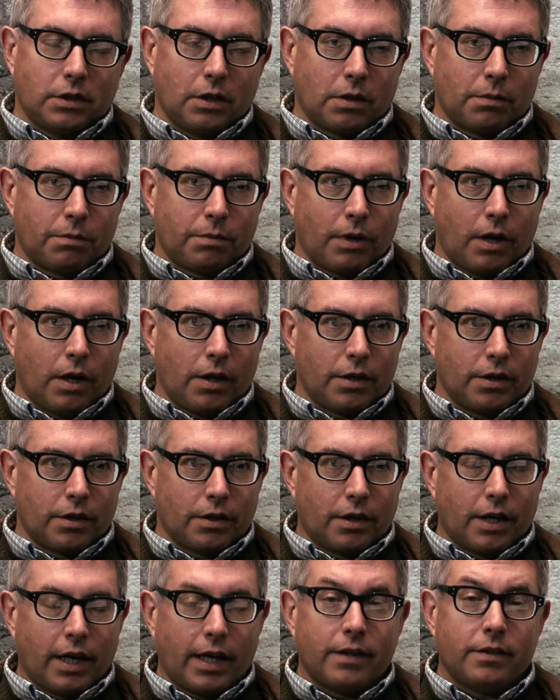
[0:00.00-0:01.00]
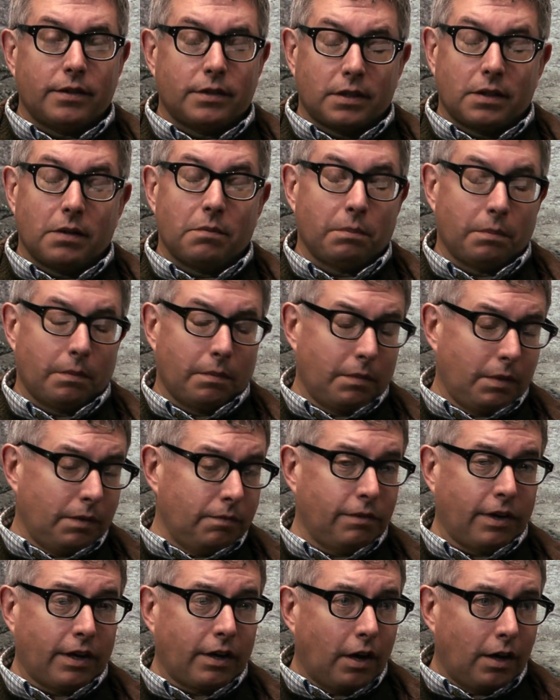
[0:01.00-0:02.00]
are broader, and
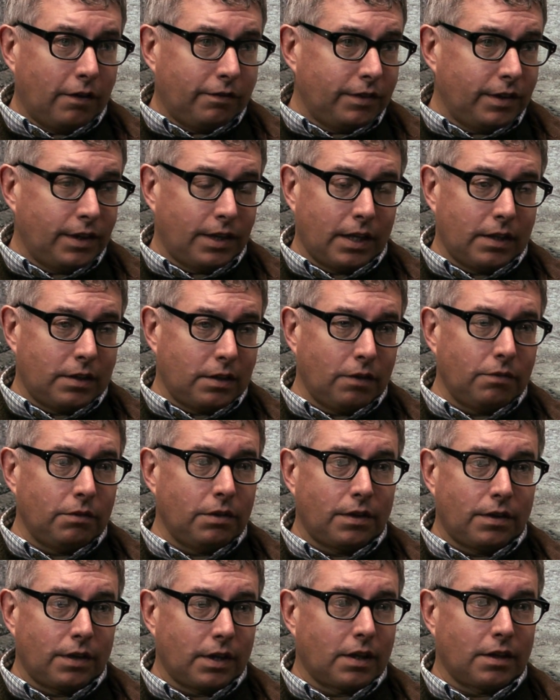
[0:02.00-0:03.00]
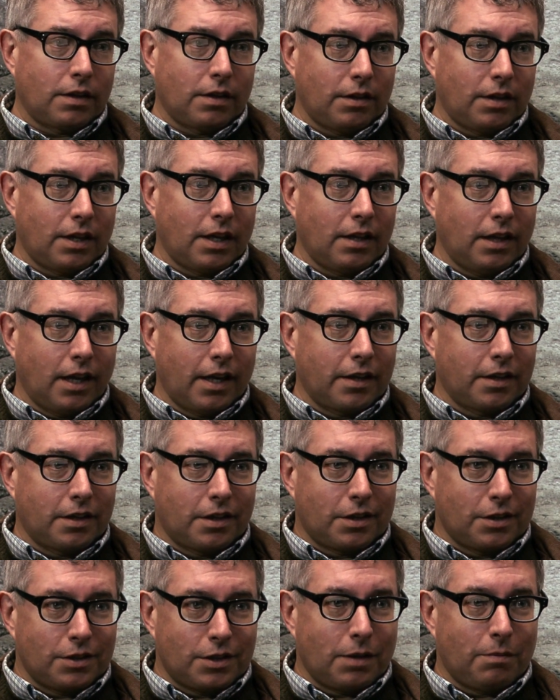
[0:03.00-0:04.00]
very often they don't think that they
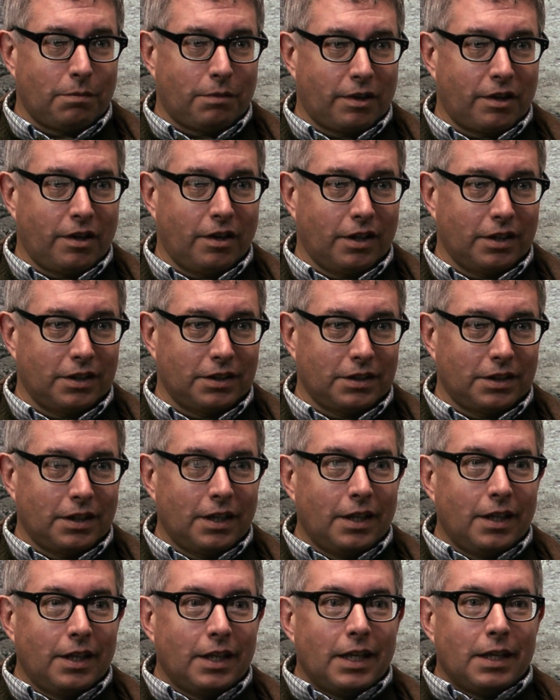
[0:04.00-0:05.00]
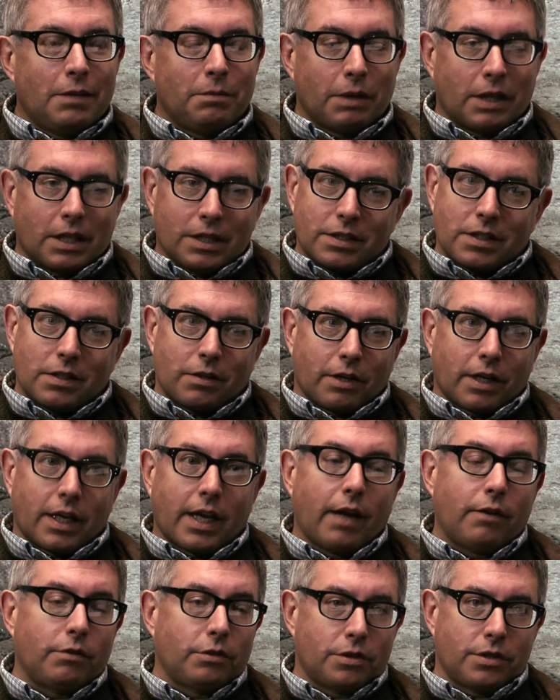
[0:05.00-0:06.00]
like contemporary art because their
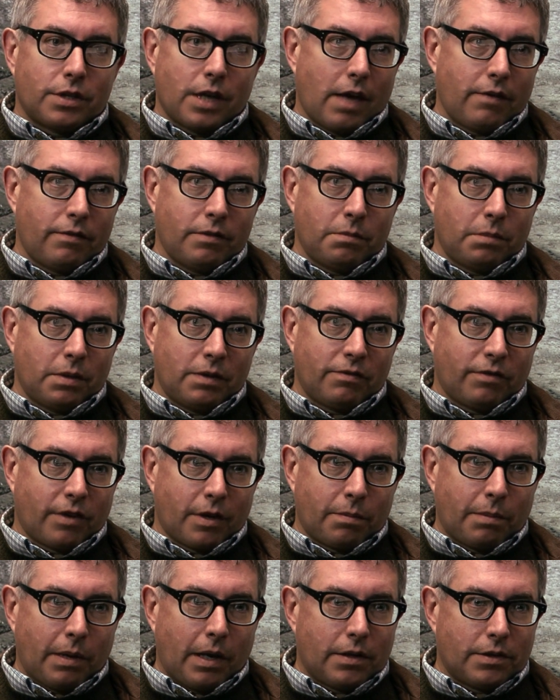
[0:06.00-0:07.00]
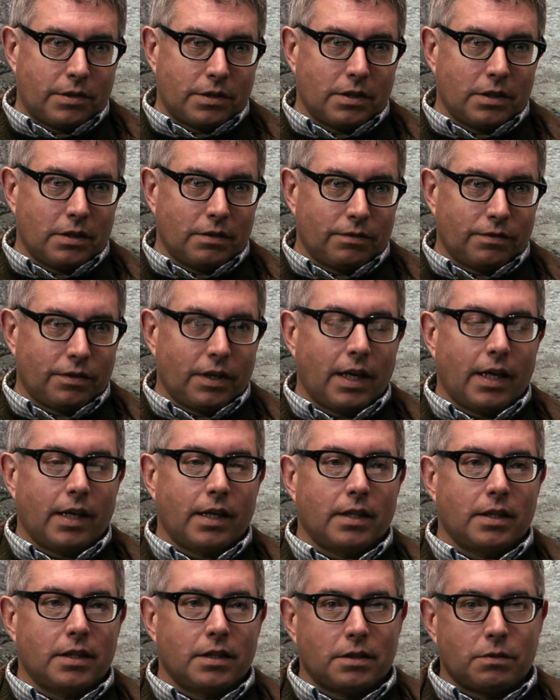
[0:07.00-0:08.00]
encounters haven't been very positive.
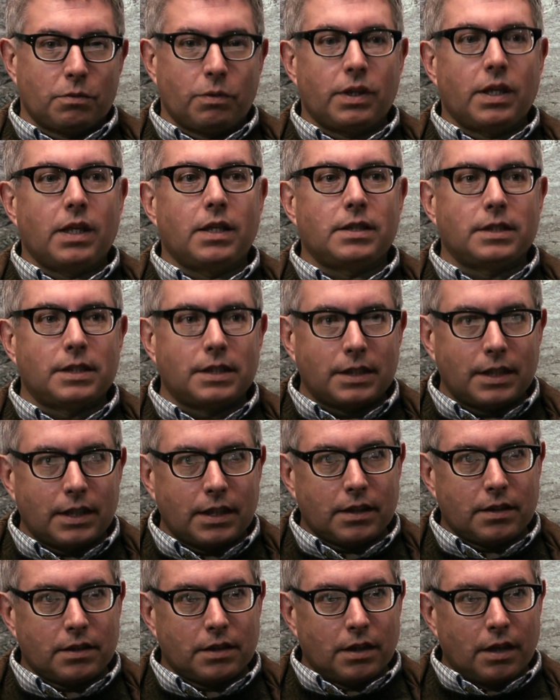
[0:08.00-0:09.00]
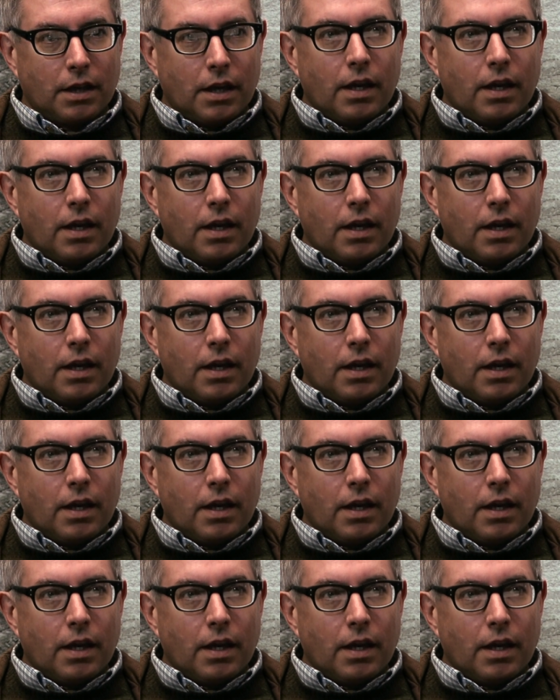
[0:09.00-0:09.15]
And when they see it